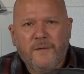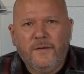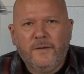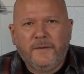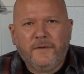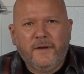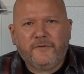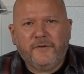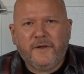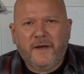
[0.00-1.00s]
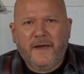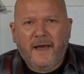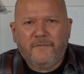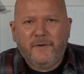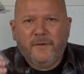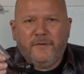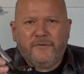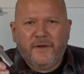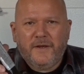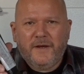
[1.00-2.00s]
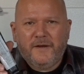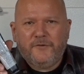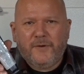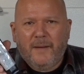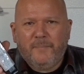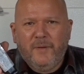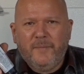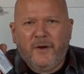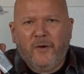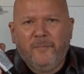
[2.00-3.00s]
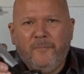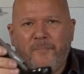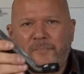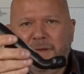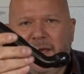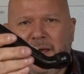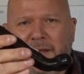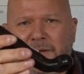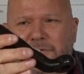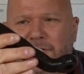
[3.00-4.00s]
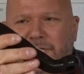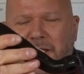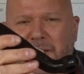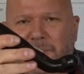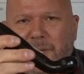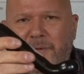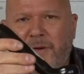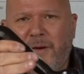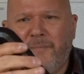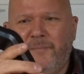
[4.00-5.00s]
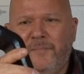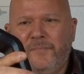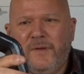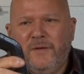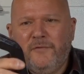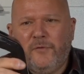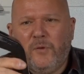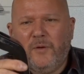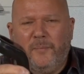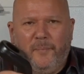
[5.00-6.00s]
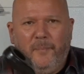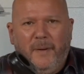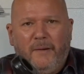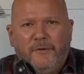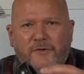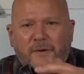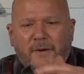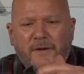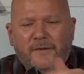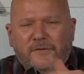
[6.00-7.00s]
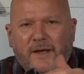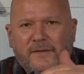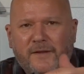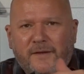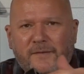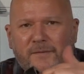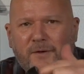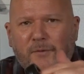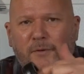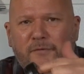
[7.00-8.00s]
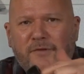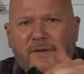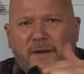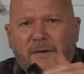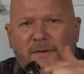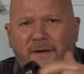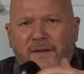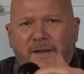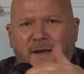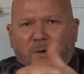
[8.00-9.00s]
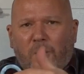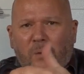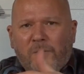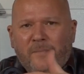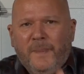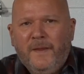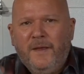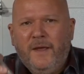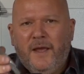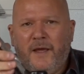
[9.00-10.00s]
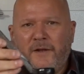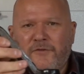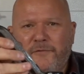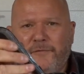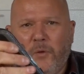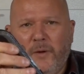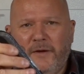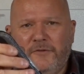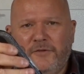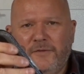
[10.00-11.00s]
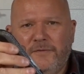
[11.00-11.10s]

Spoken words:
Alright, the next thing I have here is a drop Pitman Arm, and this is a Pitman Arm for power steering. It's got the grooves in there in that hole, and it's a 4-inch